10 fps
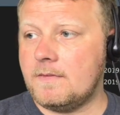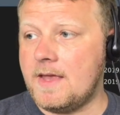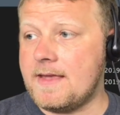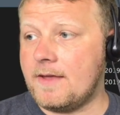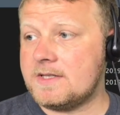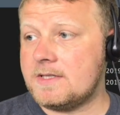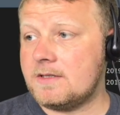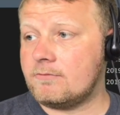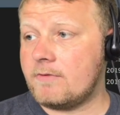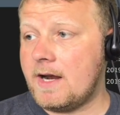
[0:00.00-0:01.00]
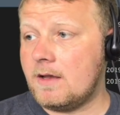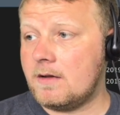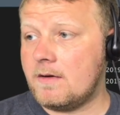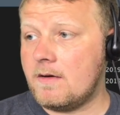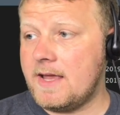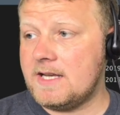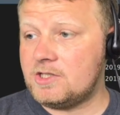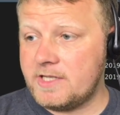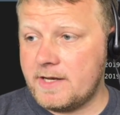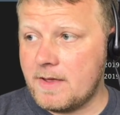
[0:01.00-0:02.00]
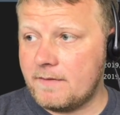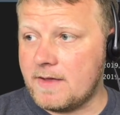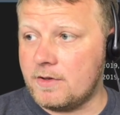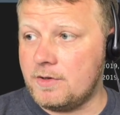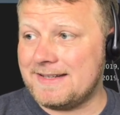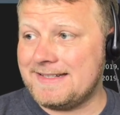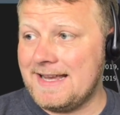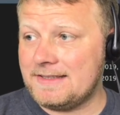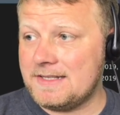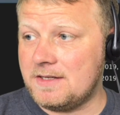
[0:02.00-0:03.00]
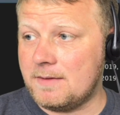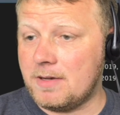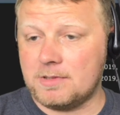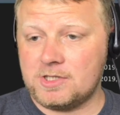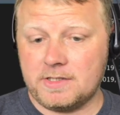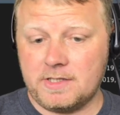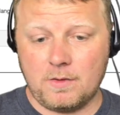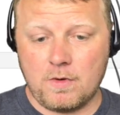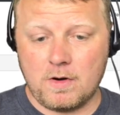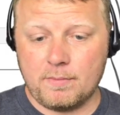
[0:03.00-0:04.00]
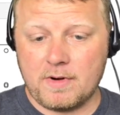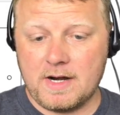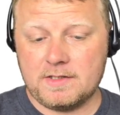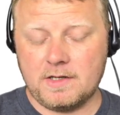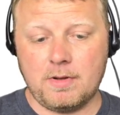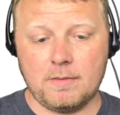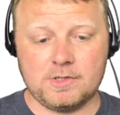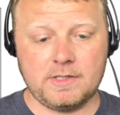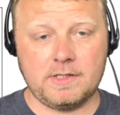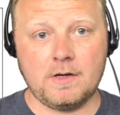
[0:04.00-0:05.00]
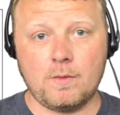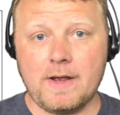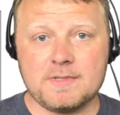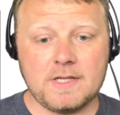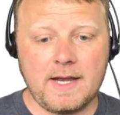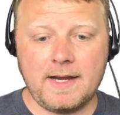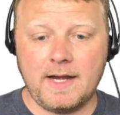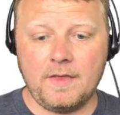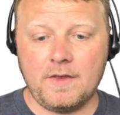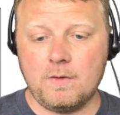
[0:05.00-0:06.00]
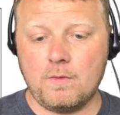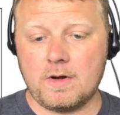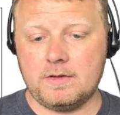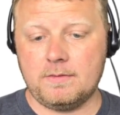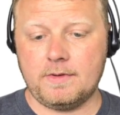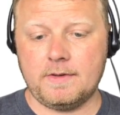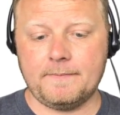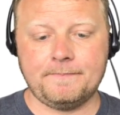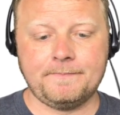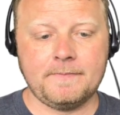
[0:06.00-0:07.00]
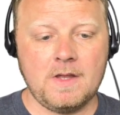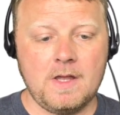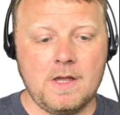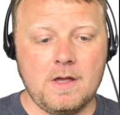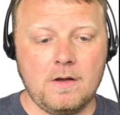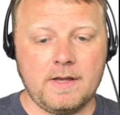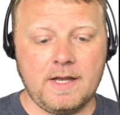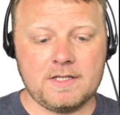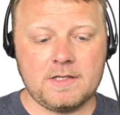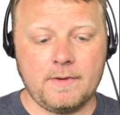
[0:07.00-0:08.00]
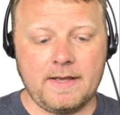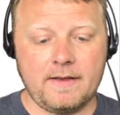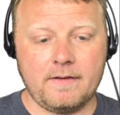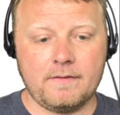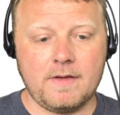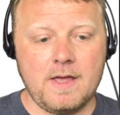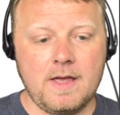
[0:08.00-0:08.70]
And now this is a regular HTML file. You can take this, you can publish your WordPress, you can publish it to your website, anything you want to do with it. Okay, so we have,